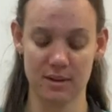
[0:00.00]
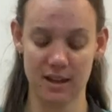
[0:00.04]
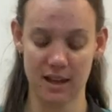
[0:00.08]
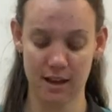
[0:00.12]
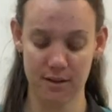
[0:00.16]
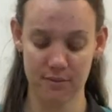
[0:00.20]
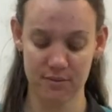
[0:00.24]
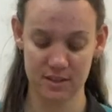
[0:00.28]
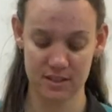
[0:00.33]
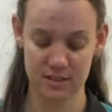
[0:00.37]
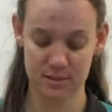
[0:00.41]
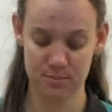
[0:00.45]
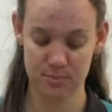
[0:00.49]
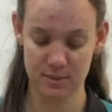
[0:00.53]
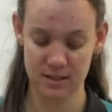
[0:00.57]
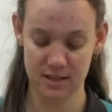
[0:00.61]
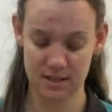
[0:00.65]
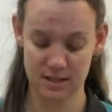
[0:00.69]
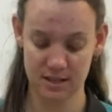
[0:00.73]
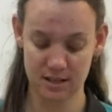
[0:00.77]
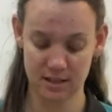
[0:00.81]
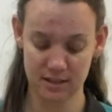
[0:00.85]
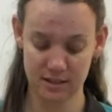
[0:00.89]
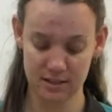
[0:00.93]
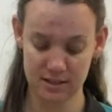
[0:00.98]
have this big
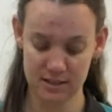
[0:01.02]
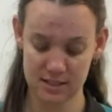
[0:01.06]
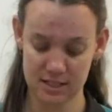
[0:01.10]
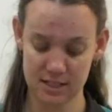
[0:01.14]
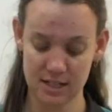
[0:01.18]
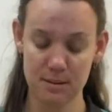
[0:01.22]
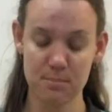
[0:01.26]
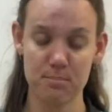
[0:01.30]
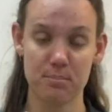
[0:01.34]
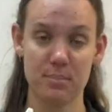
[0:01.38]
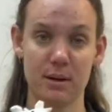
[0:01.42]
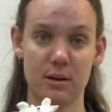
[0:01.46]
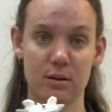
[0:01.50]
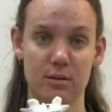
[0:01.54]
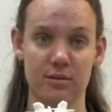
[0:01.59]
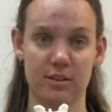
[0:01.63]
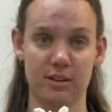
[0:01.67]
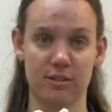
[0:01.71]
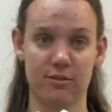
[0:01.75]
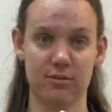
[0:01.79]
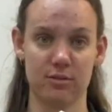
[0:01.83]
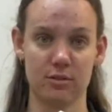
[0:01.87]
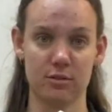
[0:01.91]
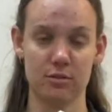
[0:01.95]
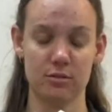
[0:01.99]
kind of deep pelvic
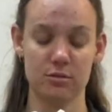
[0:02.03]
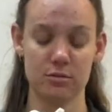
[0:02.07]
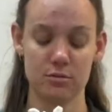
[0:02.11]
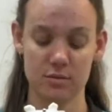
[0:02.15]
floor,